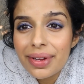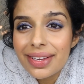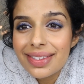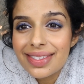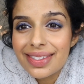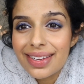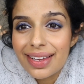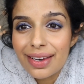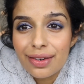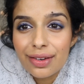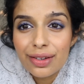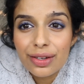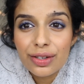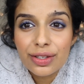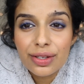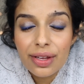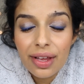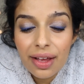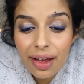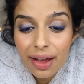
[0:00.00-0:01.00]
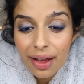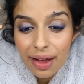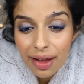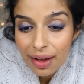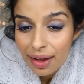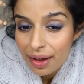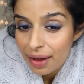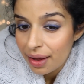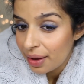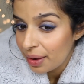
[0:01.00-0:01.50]
my skin looks
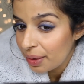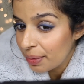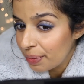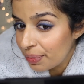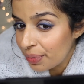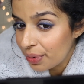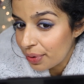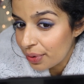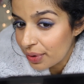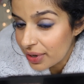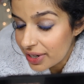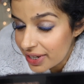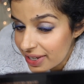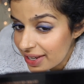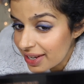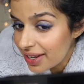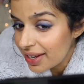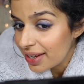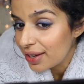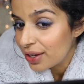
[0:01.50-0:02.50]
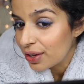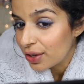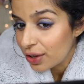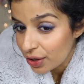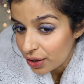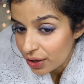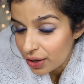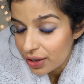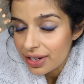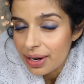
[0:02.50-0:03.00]
pretty
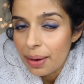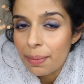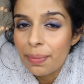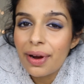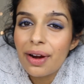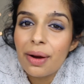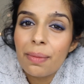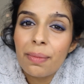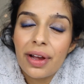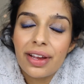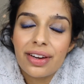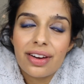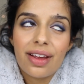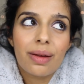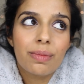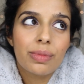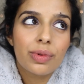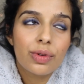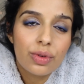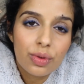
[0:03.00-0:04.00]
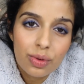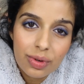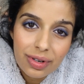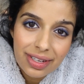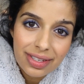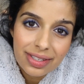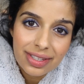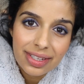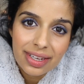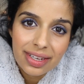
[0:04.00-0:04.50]
good. Now bear in mind, I'm not
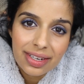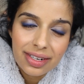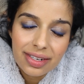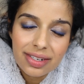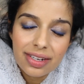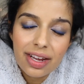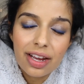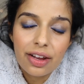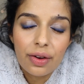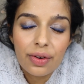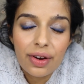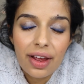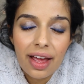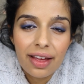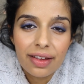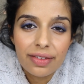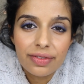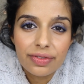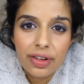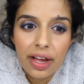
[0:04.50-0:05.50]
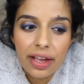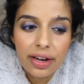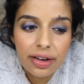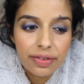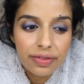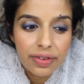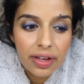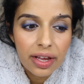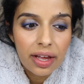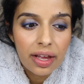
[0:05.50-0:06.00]
oily skinned. I don't have
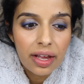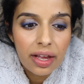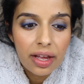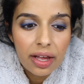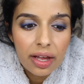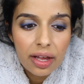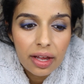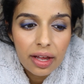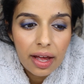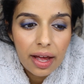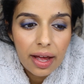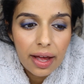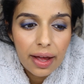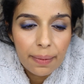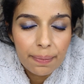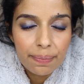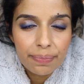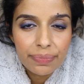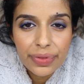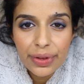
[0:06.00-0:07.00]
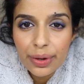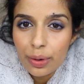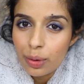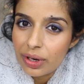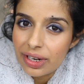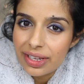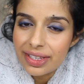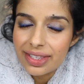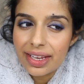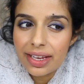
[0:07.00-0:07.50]
kind of
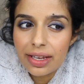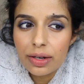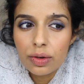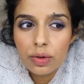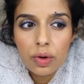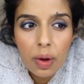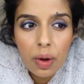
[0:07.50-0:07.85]
oily skin or